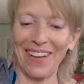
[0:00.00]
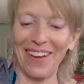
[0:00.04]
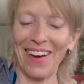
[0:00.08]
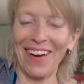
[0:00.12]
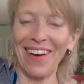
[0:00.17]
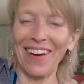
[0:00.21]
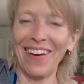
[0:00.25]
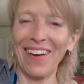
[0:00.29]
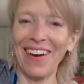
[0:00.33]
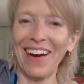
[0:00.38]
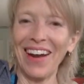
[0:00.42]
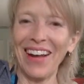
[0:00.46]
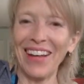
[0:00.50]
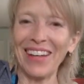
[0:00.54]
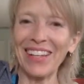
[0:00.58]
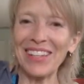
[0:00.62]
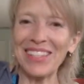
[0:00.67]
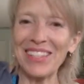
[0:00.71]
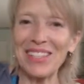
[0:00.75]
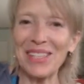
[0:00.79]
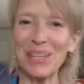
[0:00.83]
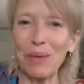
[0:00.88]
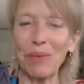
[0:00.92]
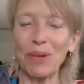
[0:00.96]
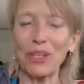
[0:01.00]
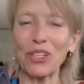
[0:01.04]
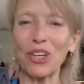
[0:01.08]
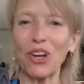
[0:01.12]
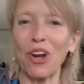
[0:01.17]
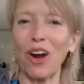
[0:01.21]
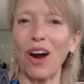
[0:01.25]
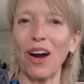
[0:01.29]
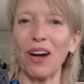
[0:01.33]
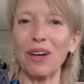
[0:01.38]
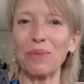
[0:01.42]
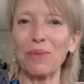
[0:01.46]
All right, let's see which
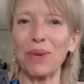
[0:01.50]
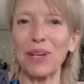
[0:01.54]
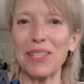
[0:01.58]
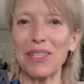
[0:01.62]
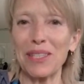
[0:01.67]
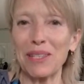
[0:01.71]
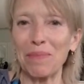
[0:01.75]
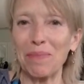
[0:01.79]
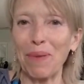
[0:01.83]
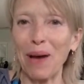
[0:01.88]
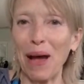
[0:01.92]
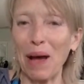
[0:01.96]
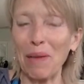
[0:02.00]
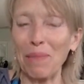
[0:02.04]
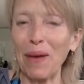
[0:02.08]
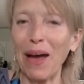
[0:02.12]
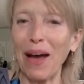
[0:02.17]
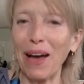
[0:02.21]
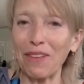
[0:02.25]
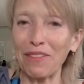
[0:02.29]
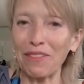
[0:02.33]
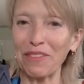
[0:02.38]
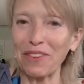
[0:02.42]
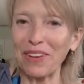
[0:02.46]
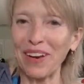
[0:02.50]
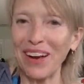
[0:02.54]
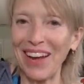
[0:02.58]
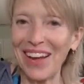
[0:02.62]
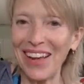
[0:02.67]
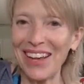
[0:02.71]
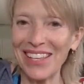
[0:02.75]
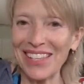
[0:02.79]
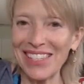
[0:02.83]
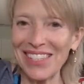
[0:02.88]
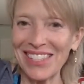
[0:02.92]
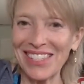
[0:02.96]
card wants to pop out for
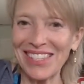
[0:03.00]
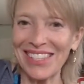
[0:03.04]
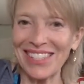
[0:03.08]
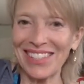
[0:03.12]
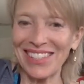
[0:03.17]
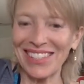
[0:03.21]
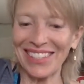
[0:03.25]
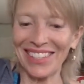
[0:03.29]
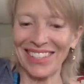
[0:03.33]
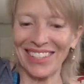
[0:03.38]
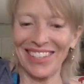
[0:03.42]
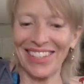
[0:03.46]
us,